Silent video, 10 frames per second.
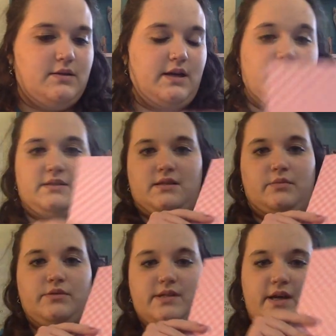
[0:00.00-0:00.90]
And it's
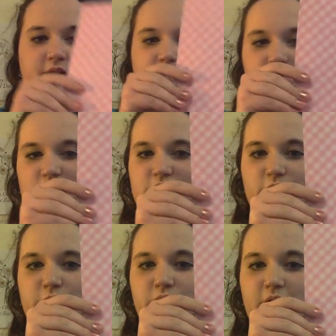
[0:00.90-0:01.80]
double-sided, which is
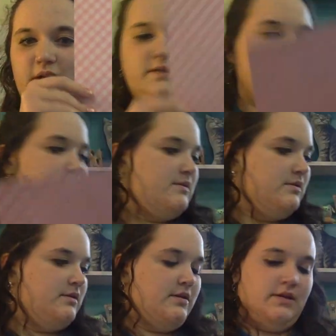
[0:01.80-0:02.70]
super nice. So
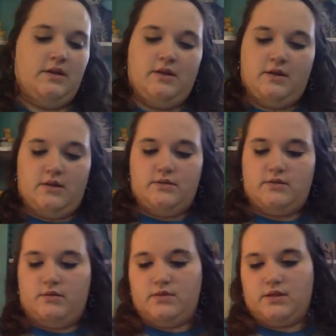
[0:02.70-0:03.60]

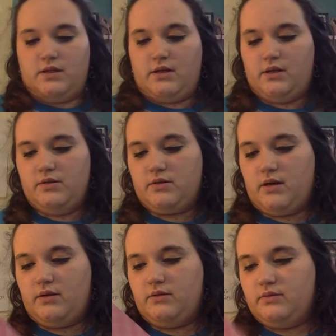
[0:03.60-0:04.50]
I'm just going to cut a
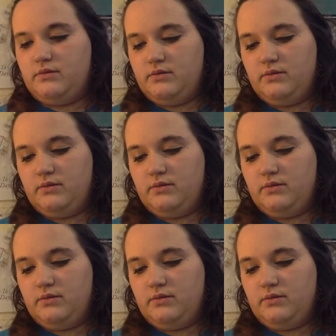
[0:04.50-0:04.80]
triangle.